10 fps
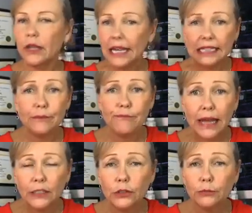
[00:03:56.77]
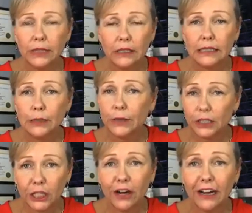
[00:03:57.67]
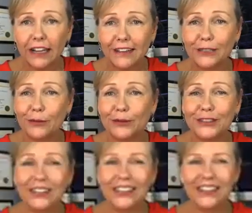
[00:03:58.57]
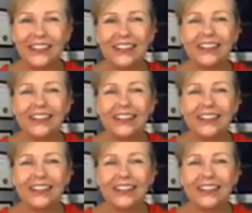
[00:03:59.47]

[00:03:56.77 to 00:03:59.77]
It's menu building with Sheri. That's what we're doing here.